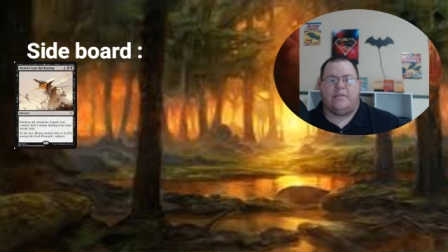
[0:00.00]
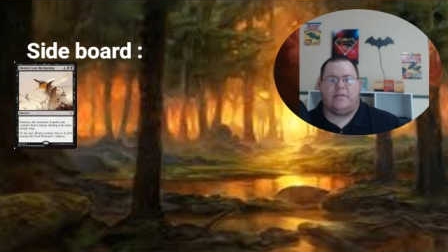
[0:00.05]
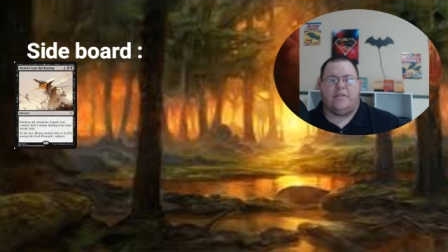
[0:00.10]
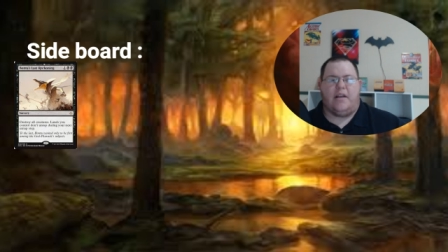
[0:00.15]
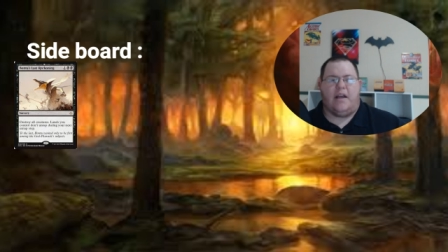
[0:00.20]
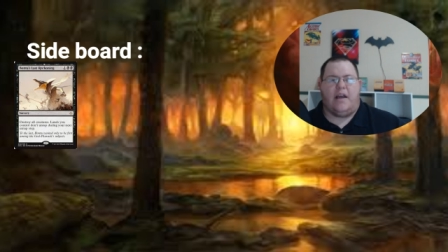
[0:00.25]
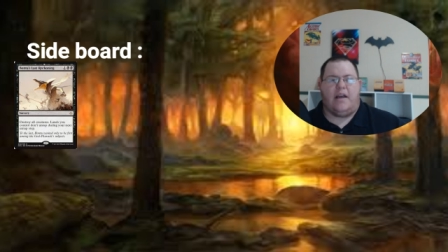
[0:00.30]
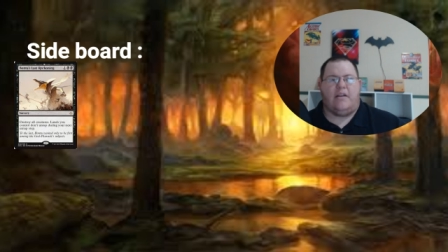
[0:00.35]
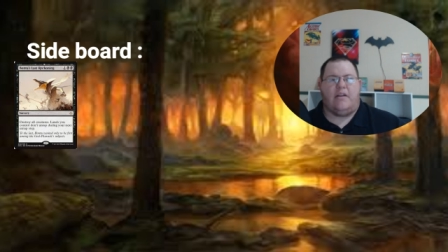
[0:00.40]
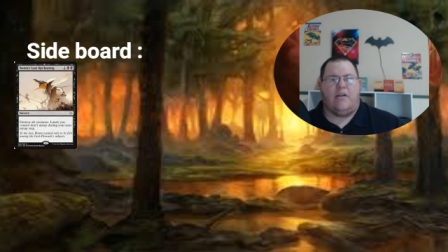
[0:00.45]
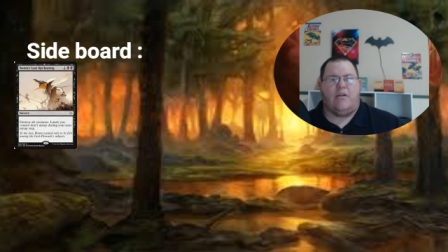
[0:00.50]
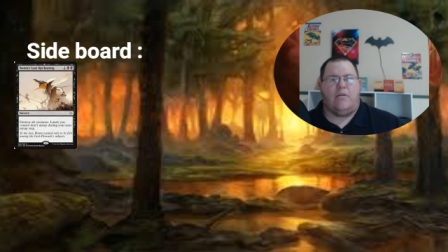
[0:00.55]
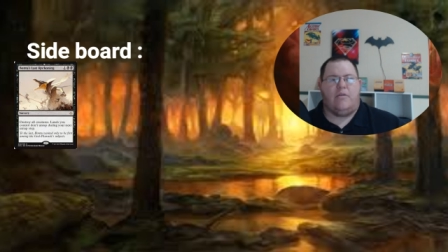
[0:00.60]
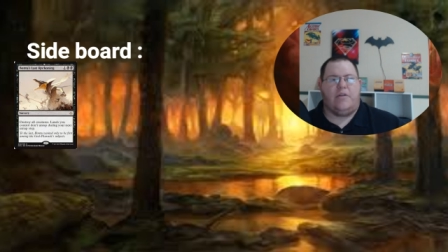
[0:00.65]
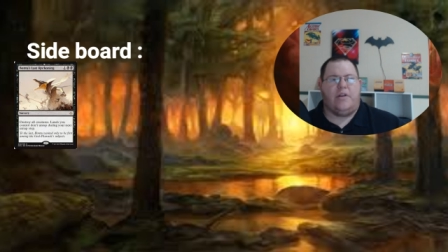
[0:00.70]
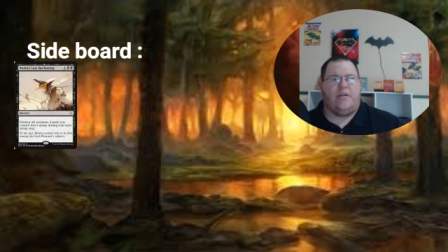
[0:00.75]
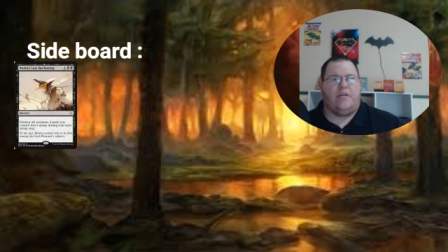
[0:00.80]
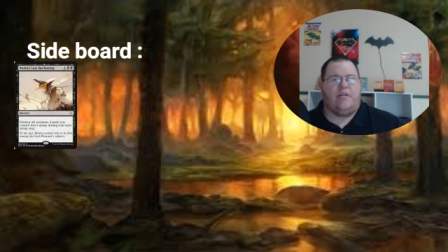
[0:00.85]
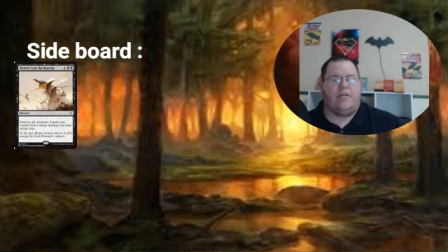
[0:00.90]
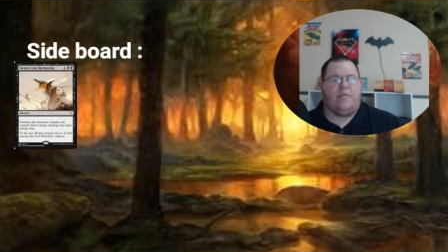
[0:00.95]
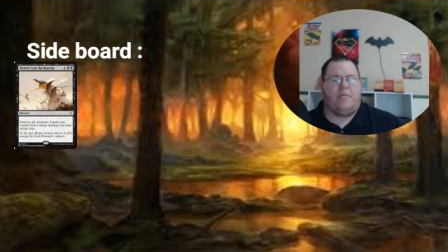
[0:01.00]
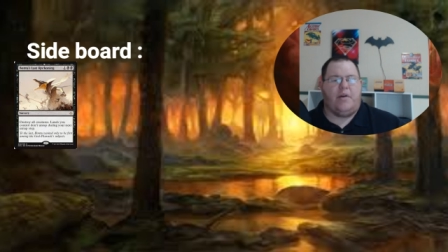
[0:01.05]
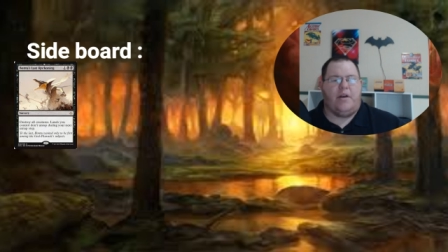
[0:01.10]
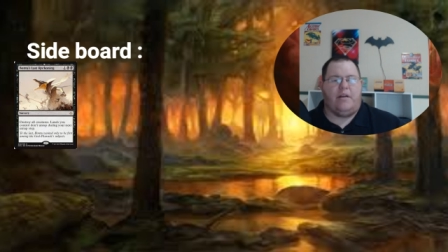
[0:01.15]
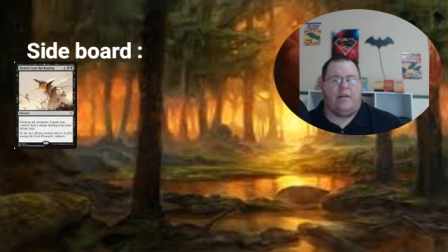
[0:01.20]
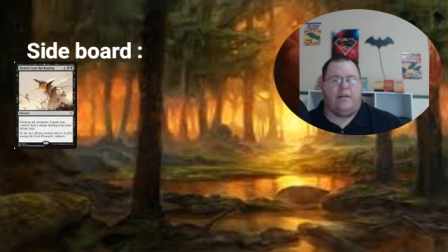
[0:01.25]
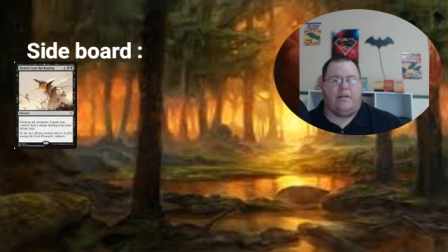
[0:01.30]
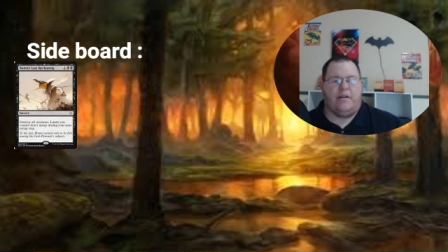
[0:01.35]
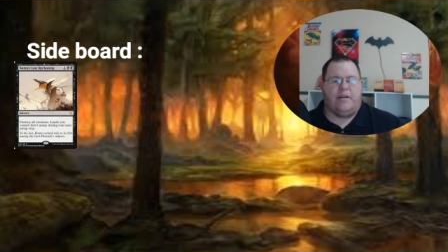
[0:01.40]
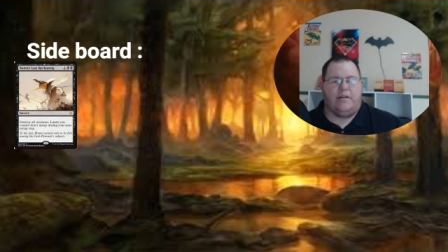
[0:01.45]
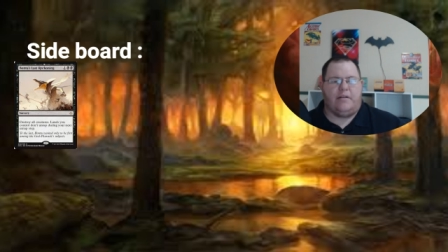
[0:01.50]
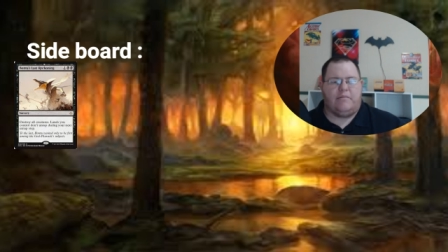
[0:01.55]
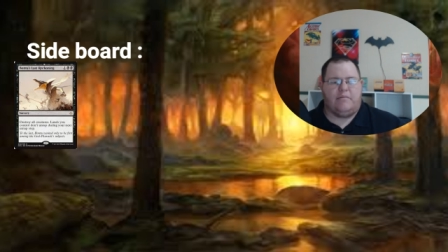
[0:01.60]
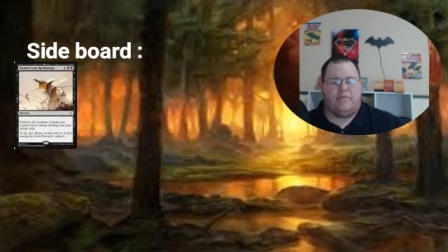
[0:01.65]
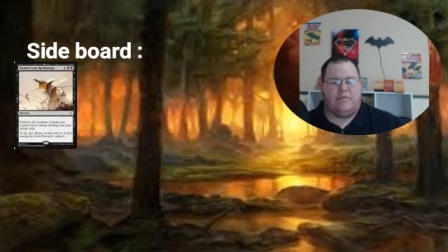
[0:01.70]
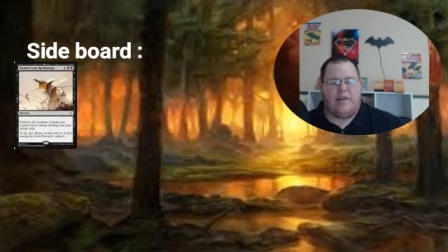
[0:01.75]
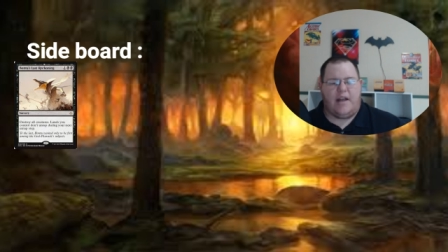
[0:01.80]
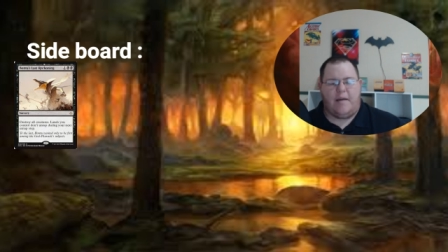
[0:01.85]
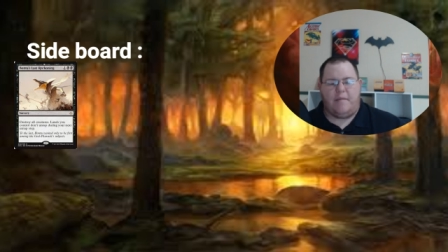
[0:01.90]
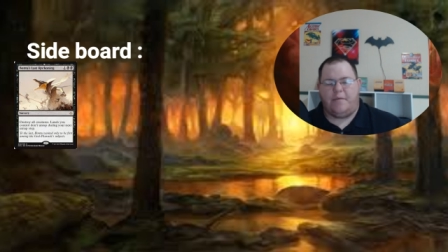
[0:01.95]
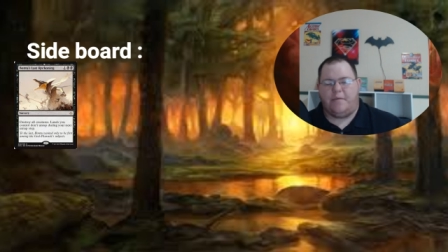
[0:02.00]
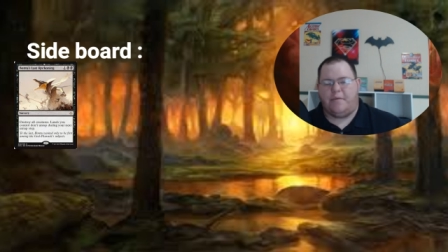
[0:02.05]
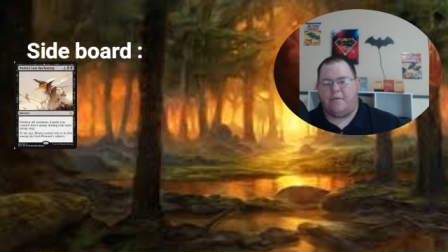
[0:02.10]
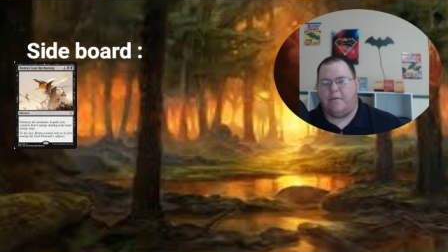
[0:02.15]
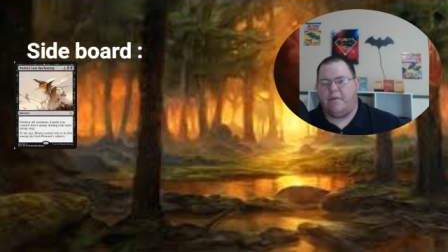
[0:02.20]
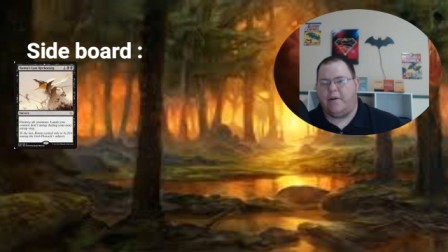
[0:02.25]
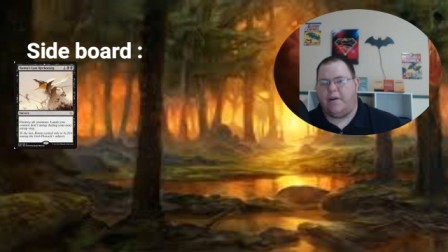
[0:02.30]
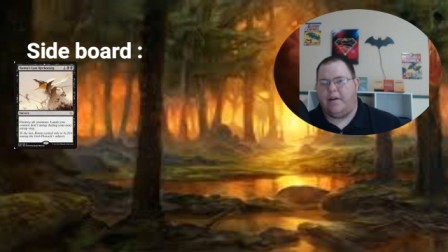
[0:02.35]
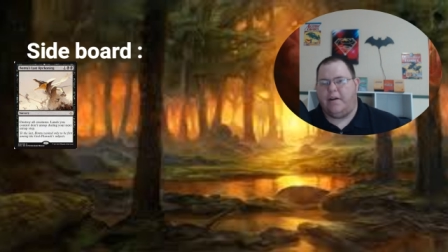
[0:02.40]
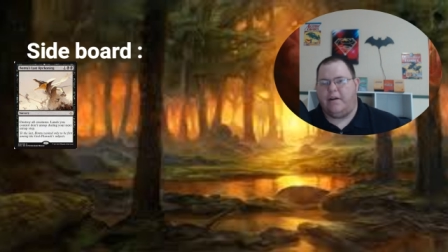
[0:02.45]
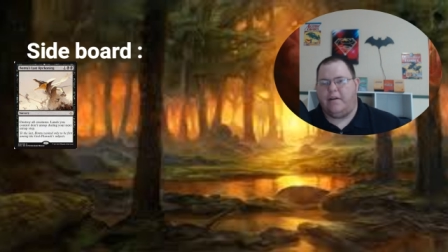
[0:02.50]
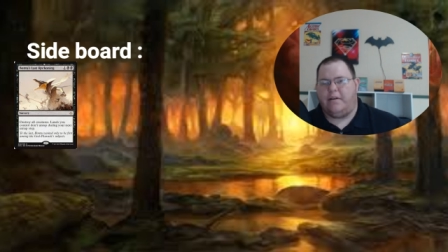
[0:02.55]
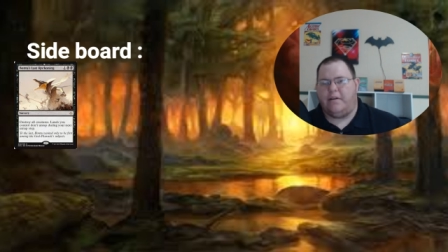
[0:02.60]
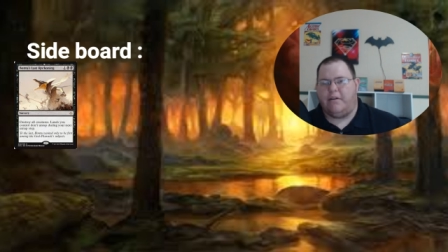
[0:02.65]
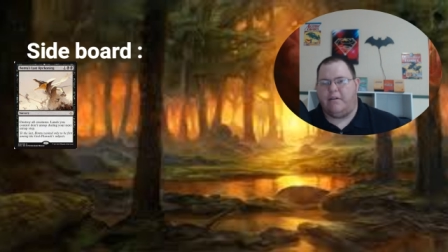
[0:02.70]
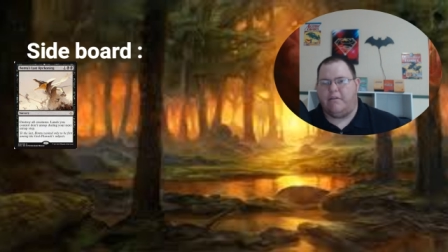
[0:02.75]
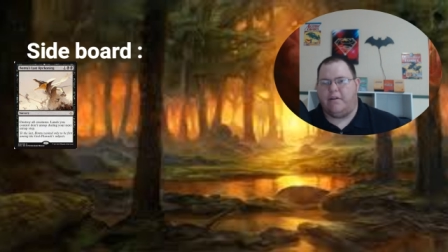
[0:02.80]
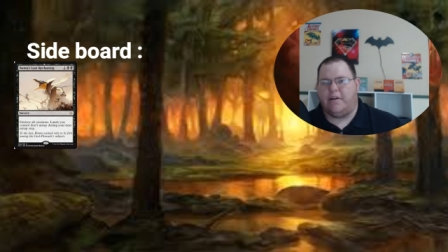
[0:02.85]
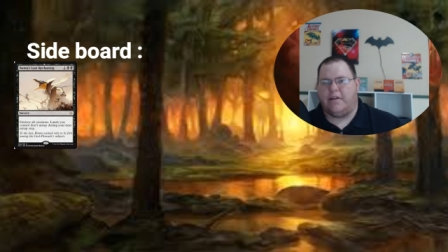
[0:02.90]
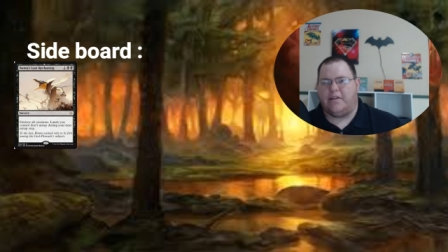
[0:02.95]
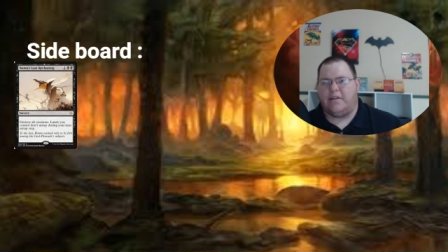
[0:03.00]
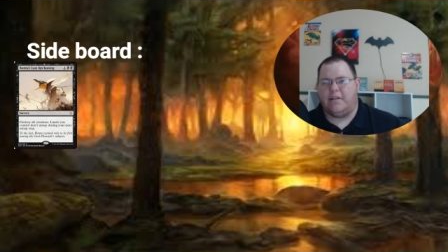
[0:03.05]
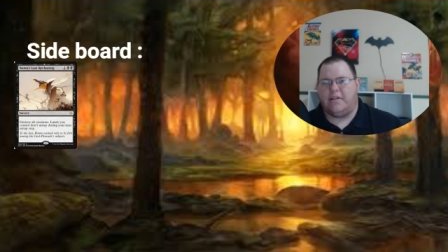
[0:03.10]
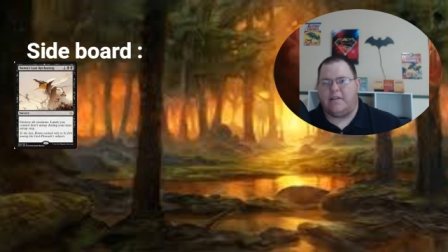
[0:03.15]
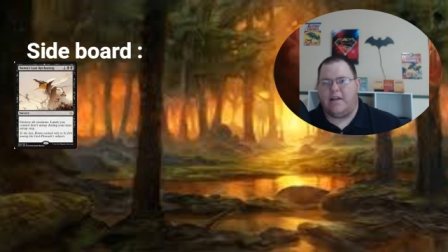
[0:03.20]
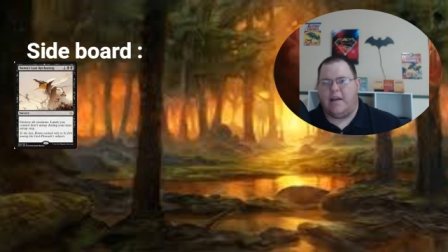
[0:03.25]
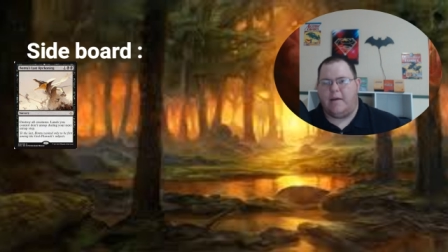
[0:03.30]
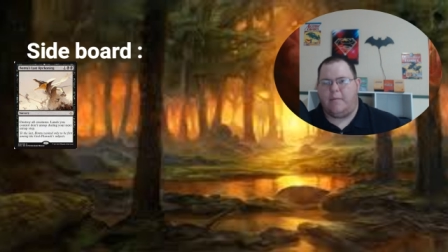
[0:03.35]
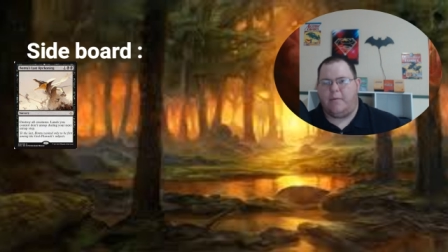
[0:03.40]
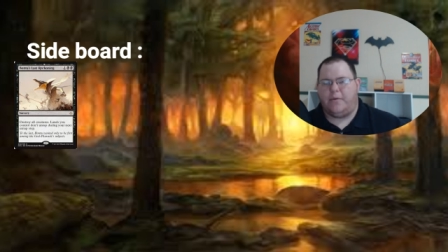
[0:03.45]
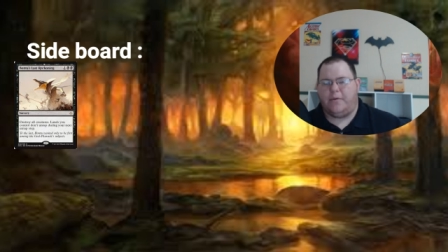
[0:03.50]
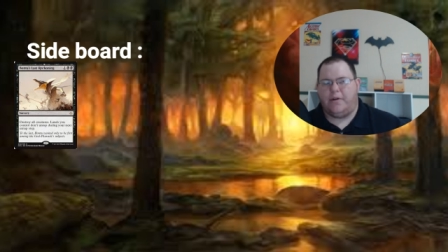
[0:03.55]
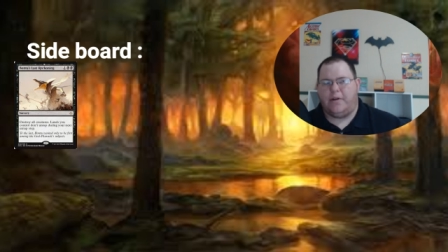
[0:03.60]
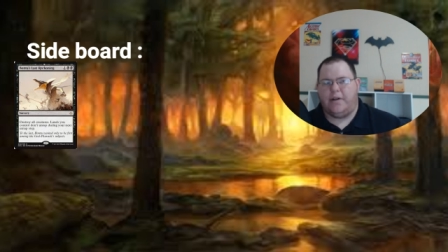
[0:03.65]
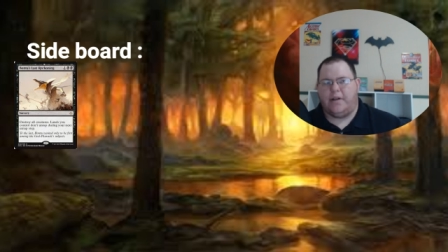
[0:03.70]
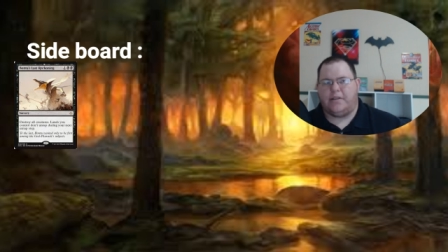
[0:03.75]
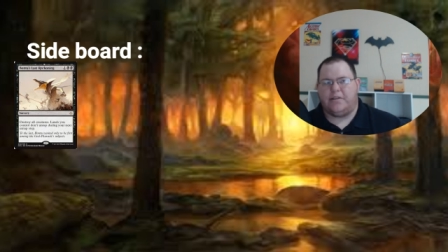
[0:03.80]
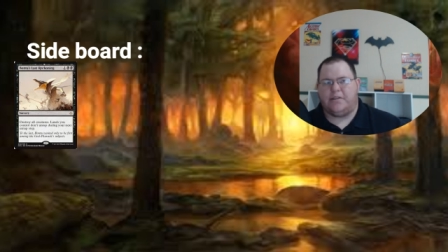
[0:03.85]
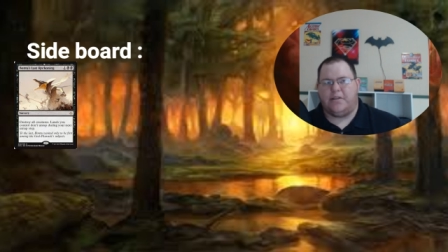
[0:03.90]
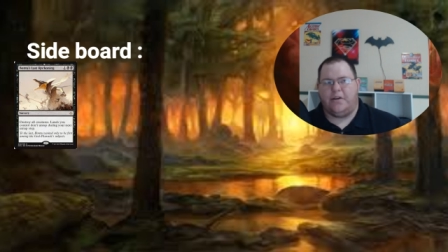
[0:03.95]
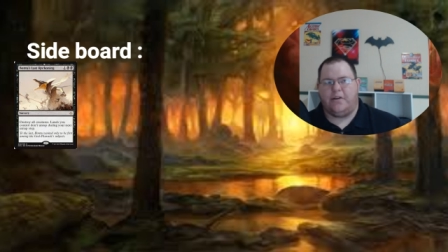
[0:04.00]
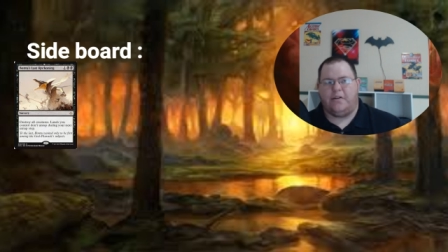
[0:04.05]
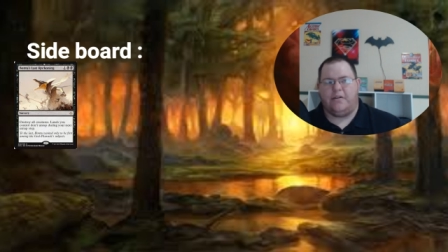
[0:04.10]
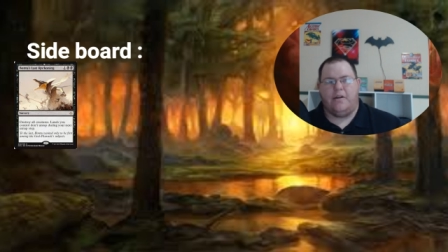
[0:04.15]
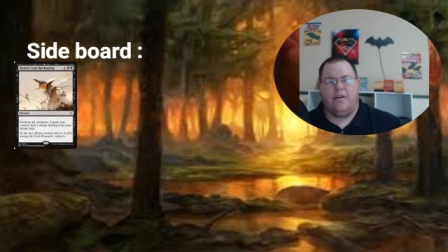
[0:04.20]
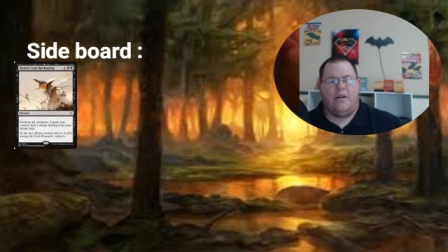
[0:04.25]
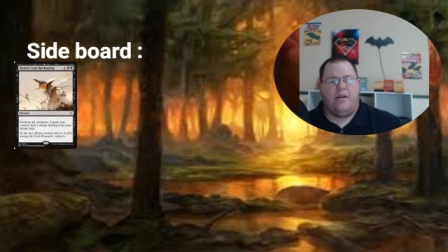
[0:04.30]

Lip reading: Now I know, you tap 3, you don't get to untap on your next turn.